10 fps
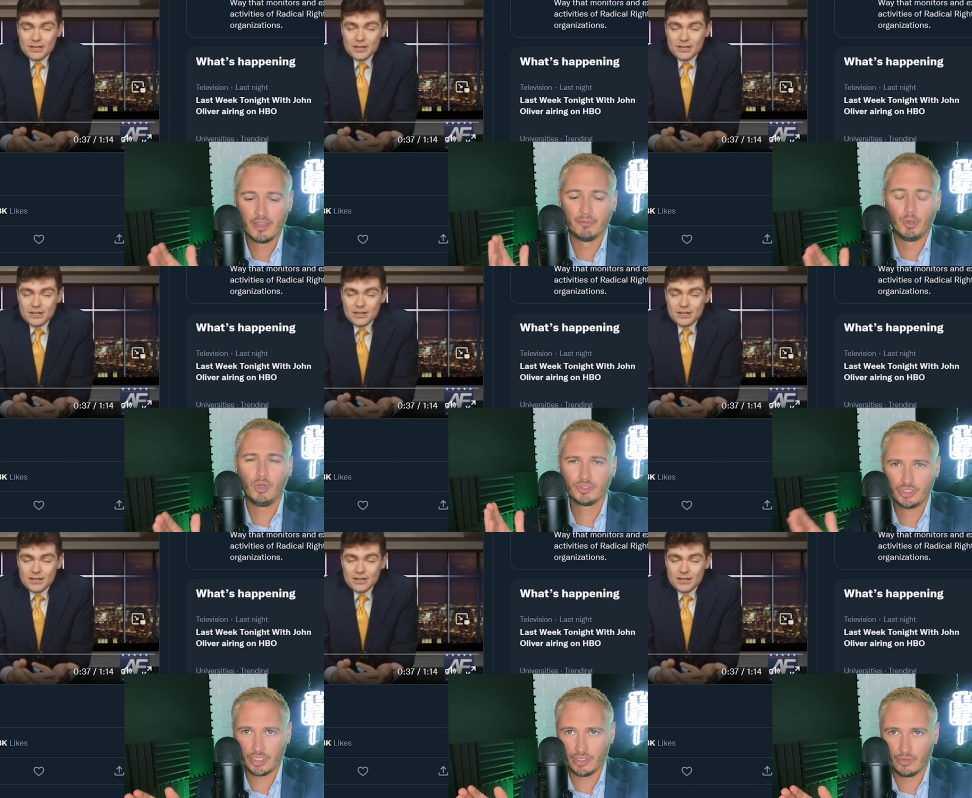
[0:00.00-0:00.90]
Speaker 1: The polls
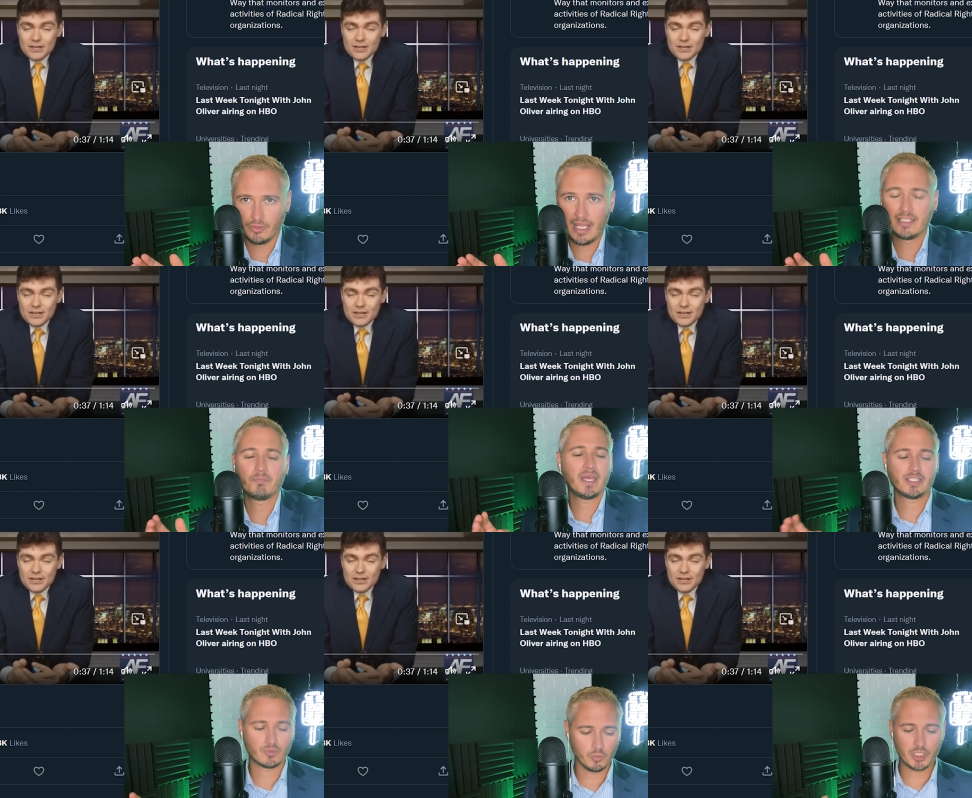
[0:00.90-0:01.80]
show, and it
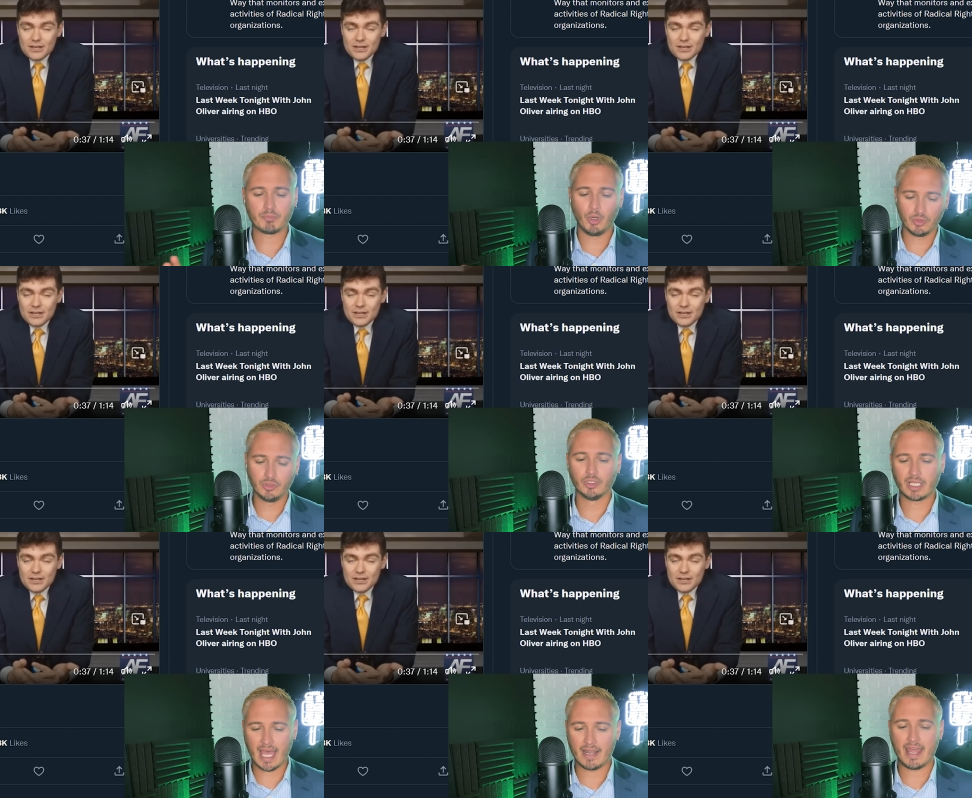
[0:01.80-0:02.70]
depends which poll you
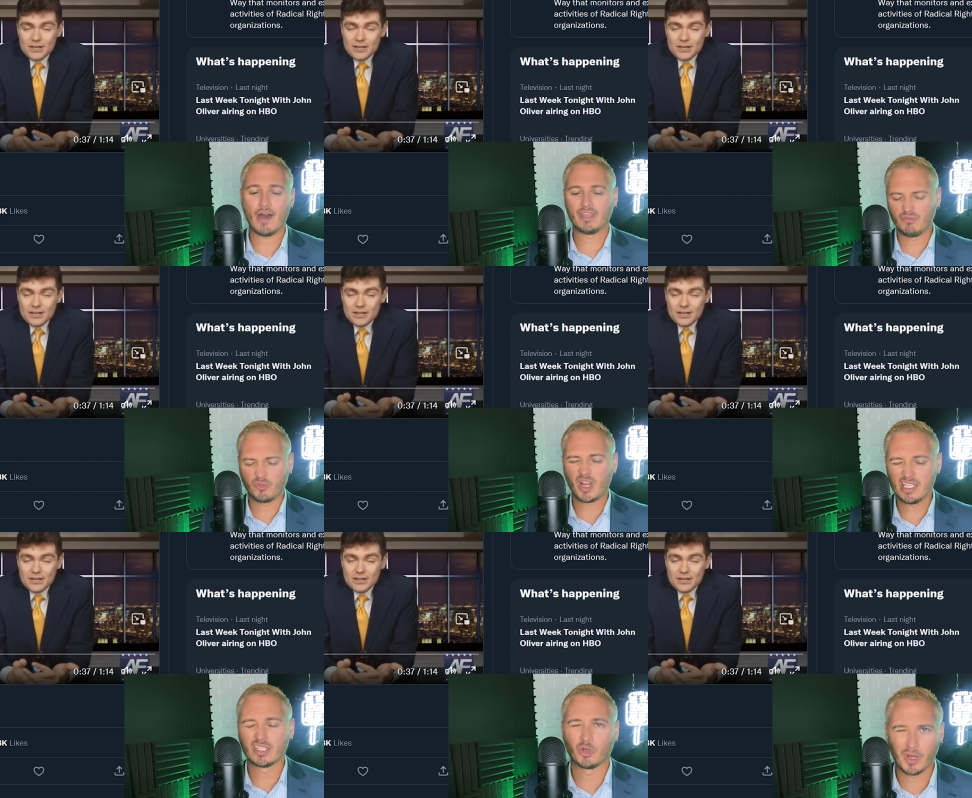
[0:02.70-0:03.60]
look at and how they
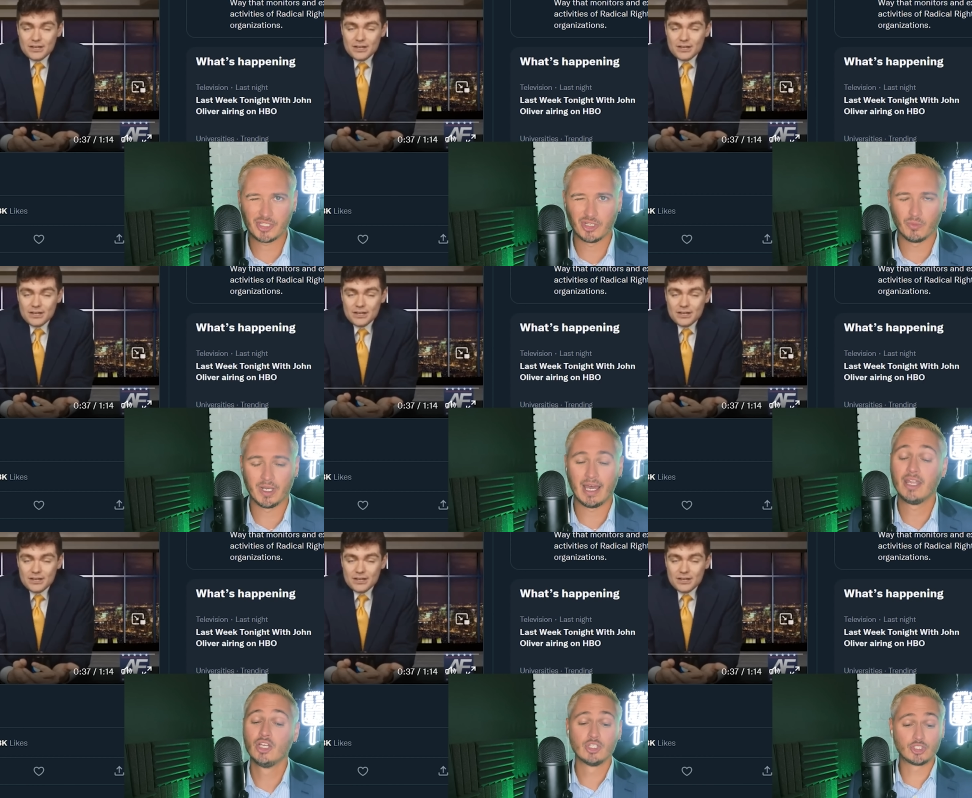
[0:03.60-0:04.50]
phrase the question and
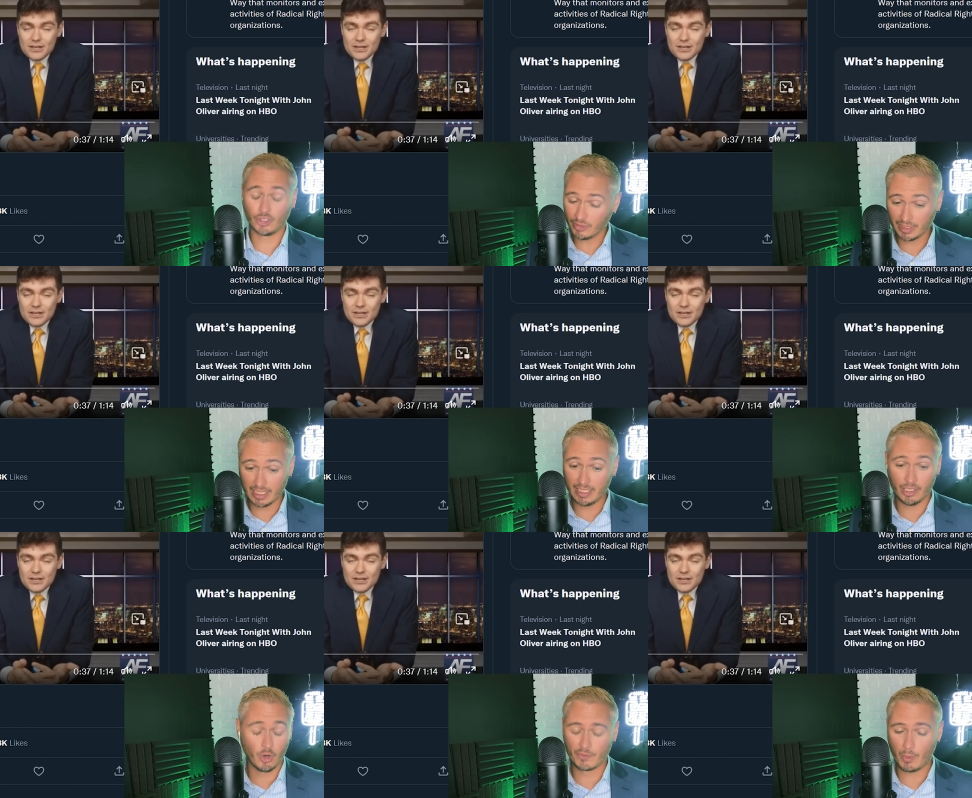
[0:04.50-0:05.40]
whatnot, certainly
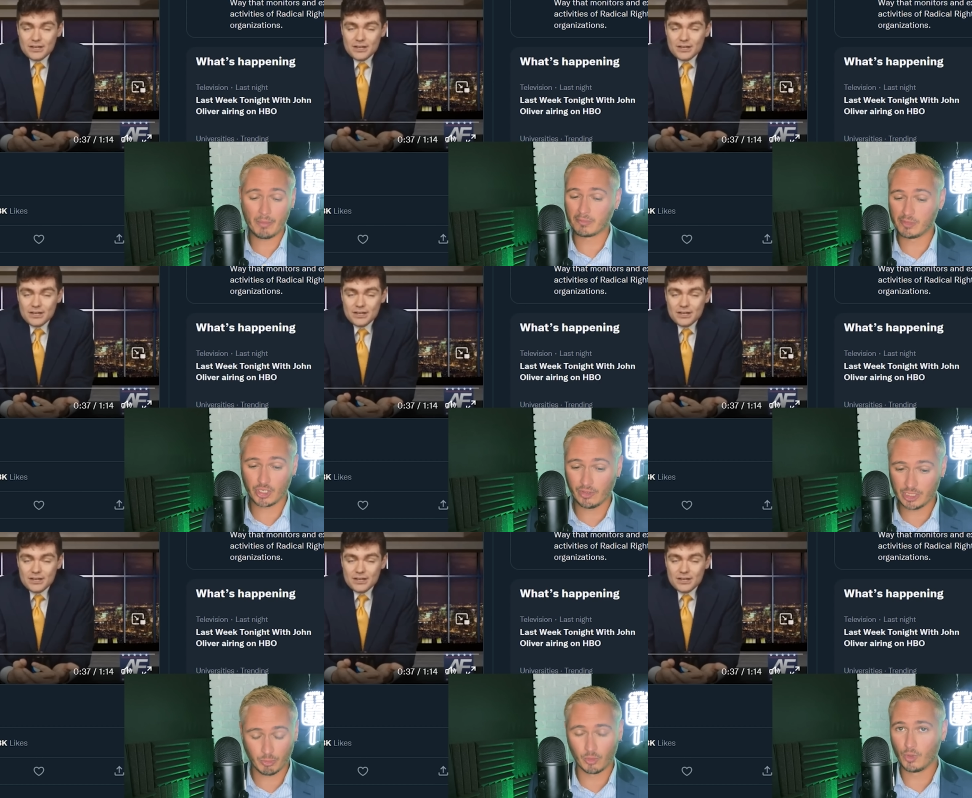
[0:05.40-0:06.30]
an overwhelming majority
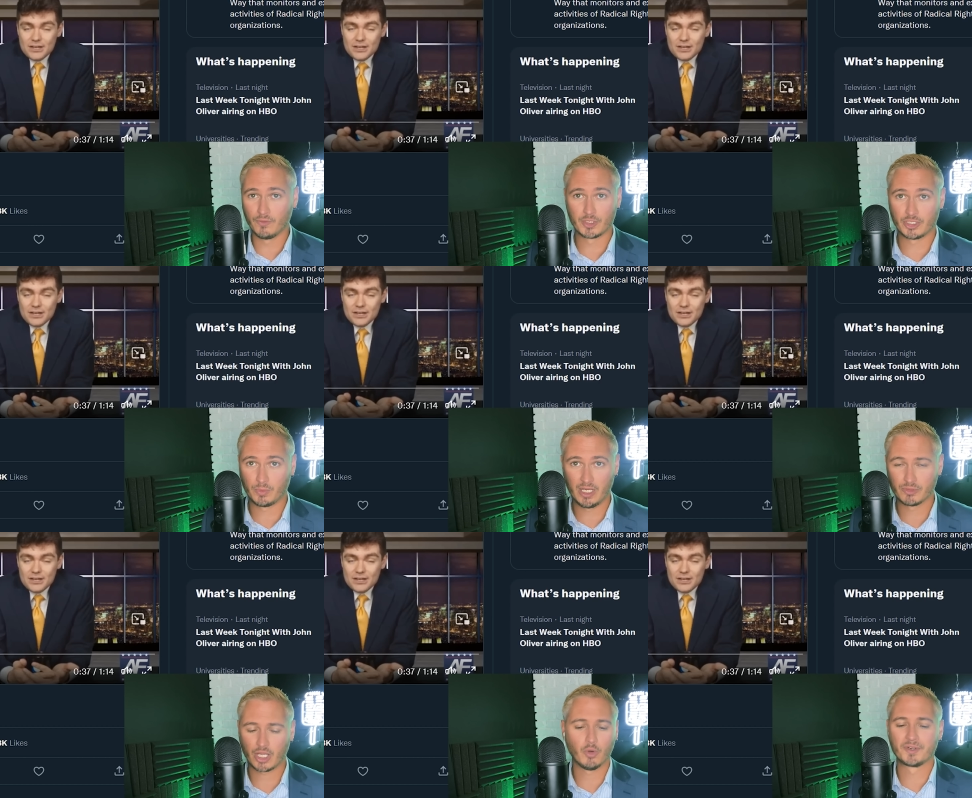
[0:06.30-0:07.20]
support Roe versus Wade. It
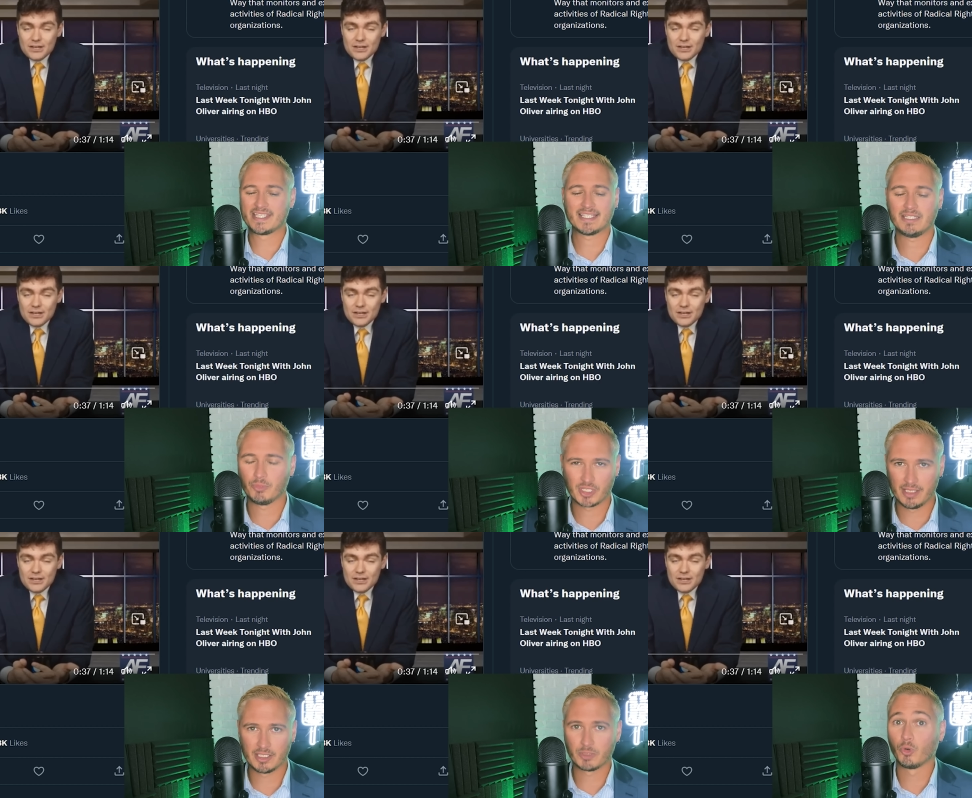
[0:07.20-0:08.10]
was like over 60%
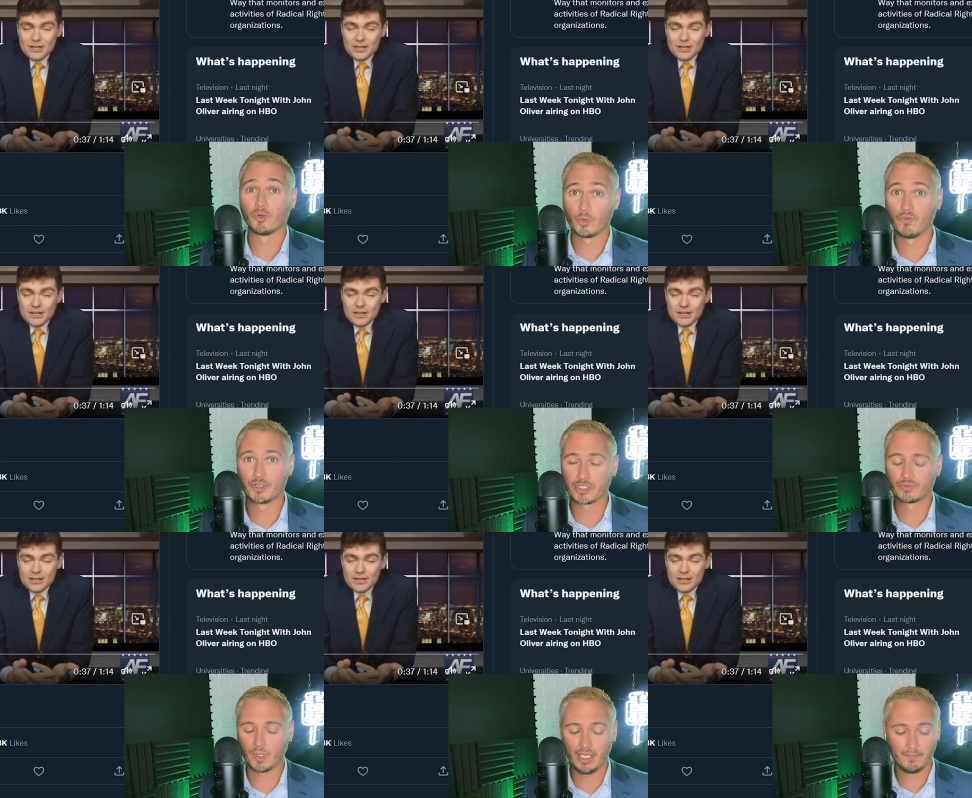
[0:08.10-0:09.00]
that support Roe versus
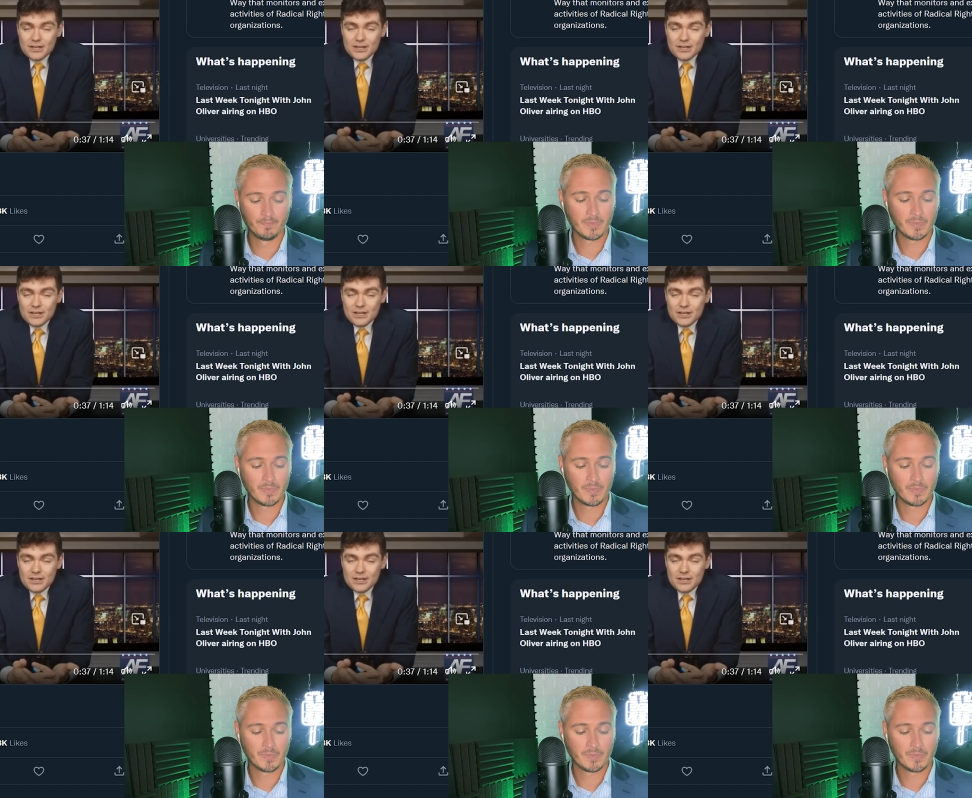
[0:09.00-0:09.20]
Wade.